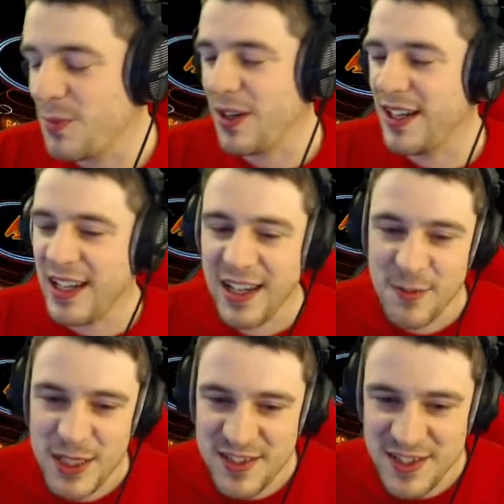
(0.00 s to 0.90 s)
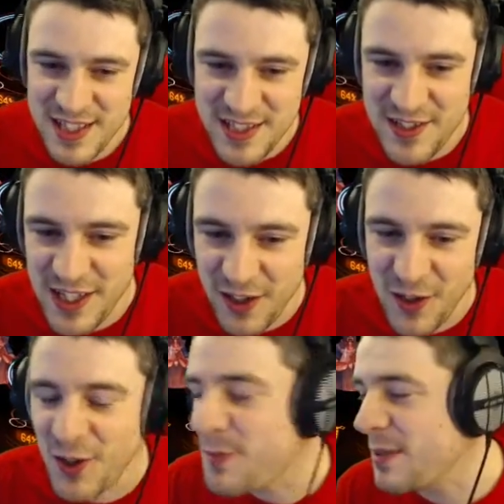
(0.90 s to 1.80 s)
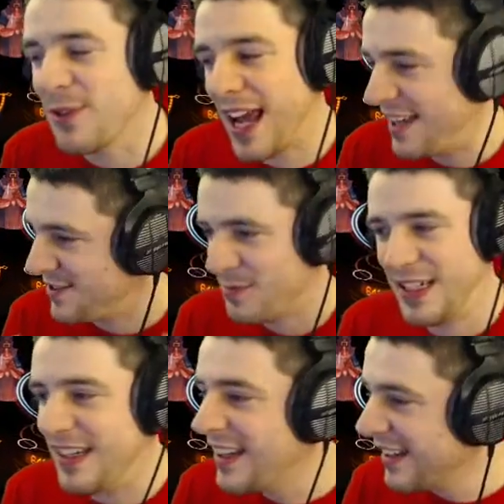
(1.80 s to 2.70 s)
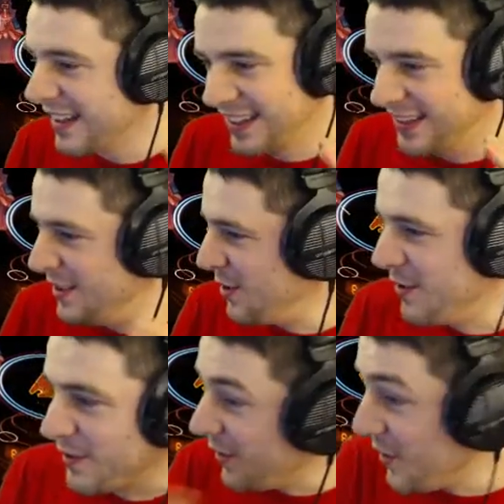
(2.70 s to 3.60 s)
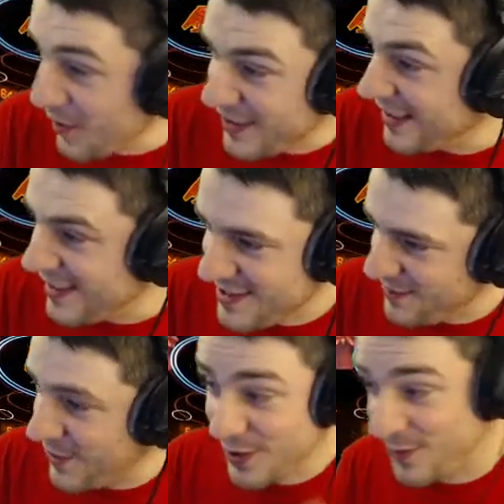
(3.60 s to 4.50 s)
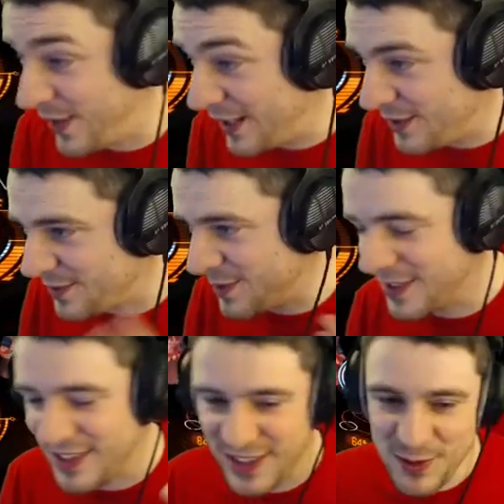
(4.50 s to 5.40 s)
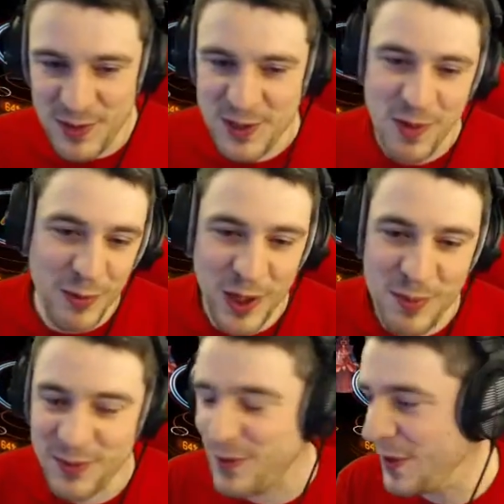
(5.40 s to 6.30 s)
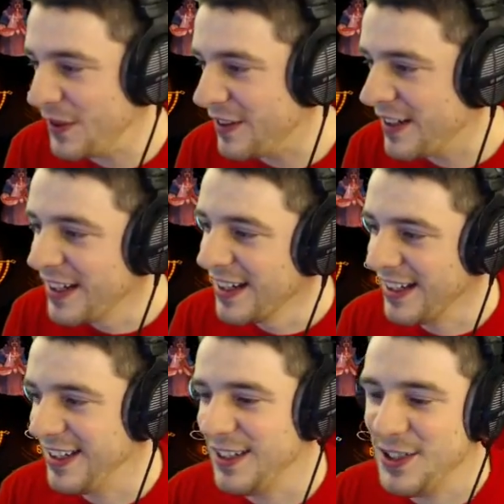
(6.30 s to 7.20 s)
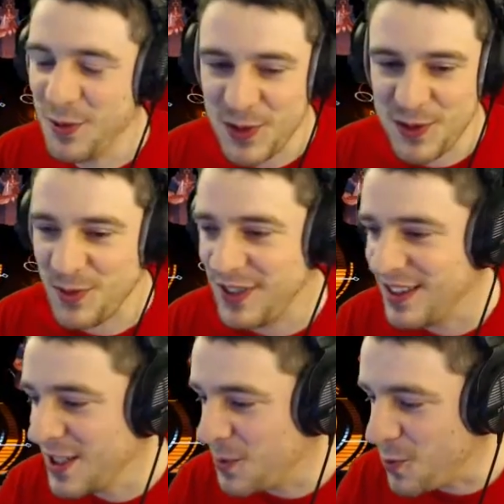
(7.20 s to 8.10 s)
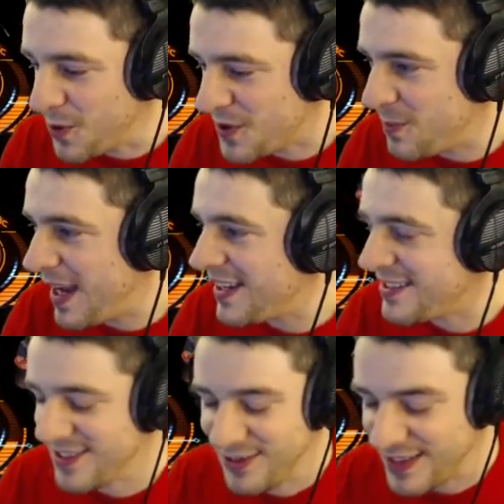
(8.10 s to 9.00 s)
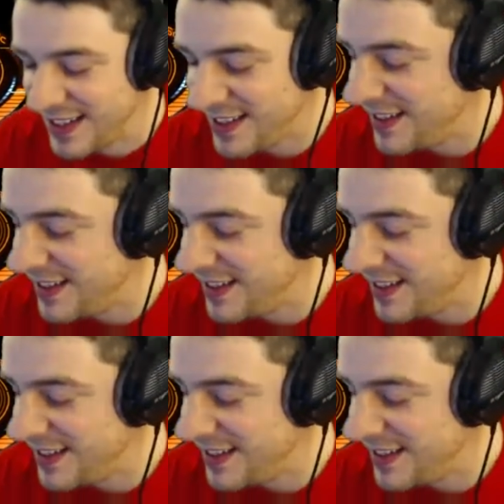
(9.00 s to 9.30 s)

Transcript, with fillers: Yeah, I mean, this is the thing. A lot of people ask me, you know, have I got an Oculus? Have I got a Vive? You know, which one would I prefer? You know, which one works best and all that kind of